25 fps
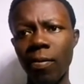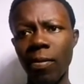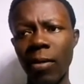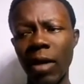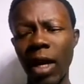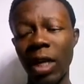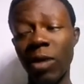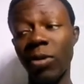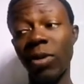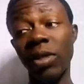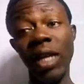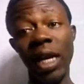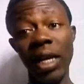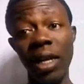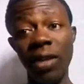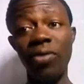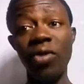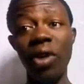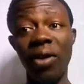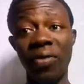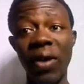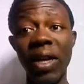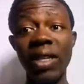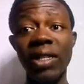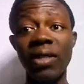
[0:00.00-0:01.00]
especially if you
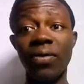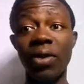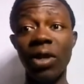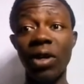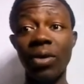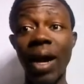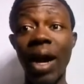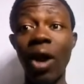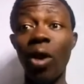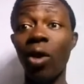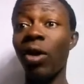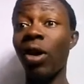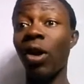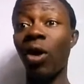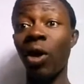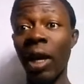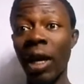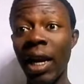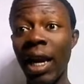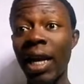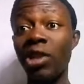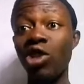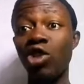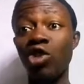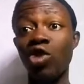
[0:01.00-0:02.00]
are fighting for the right, or
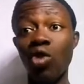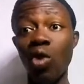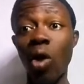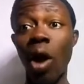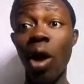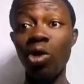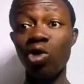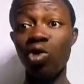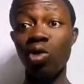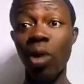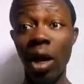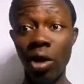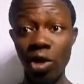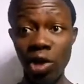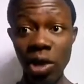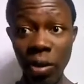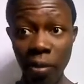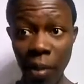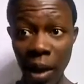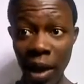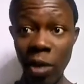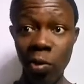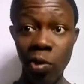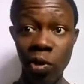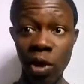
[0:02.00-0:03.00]
unless you know how to actually
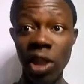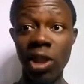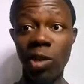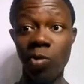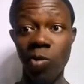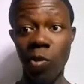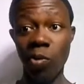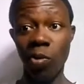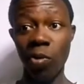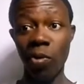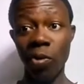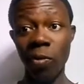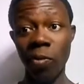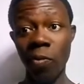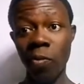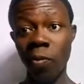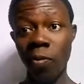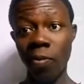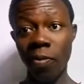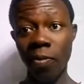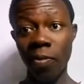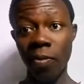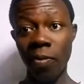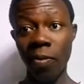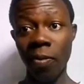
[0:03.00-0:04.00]
manipulate people.
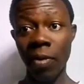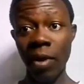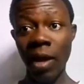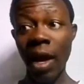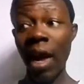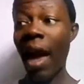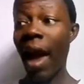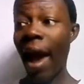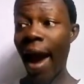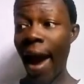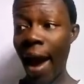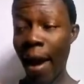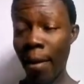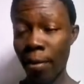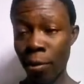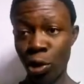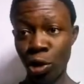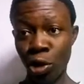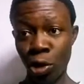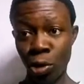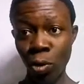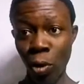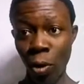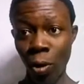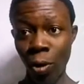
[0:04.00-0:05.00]
I am
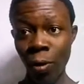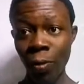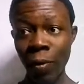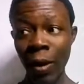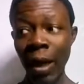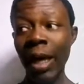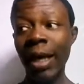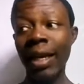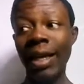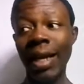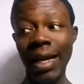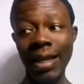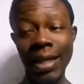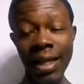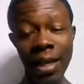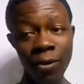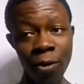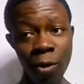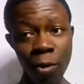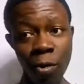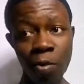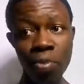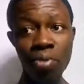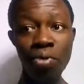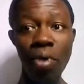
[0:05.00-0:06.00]
sure that
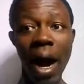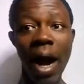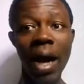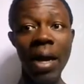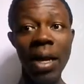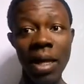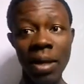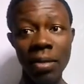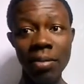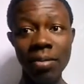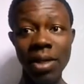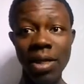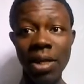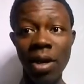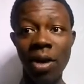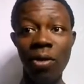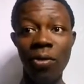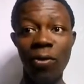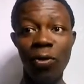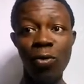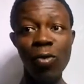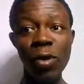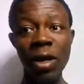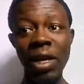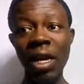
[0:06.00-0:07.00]
even Buhari
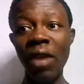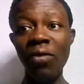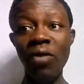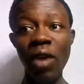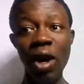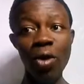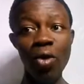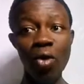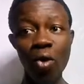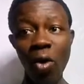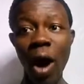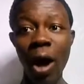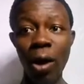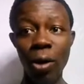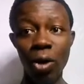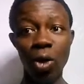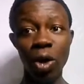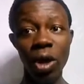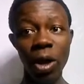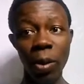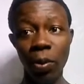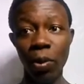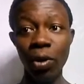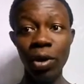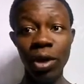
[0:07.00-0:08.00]
himself will never go out
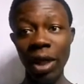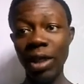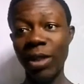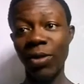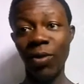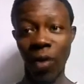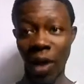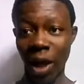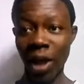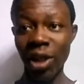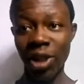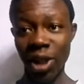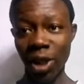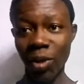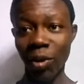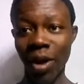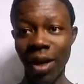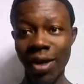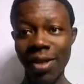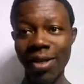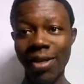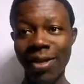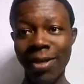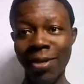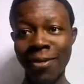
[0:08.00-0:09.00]
on a protest for
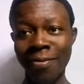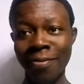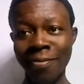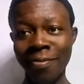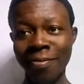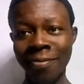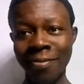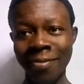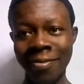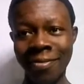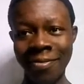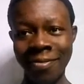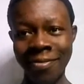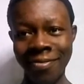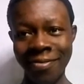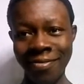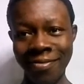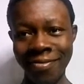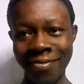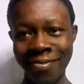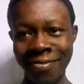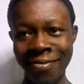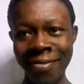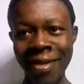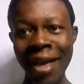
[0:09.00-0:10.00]
Nigerians.
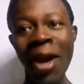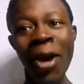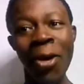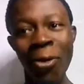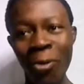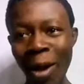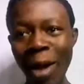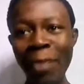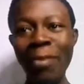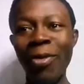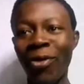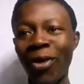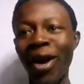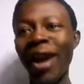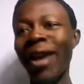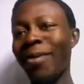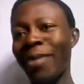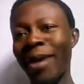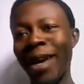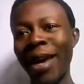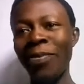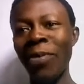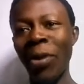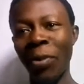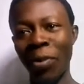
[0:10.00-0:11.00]
Well, before he
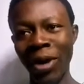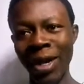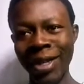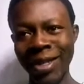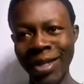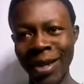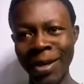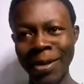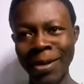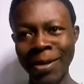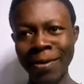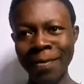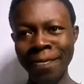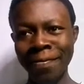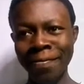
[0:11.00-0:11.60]
became the president,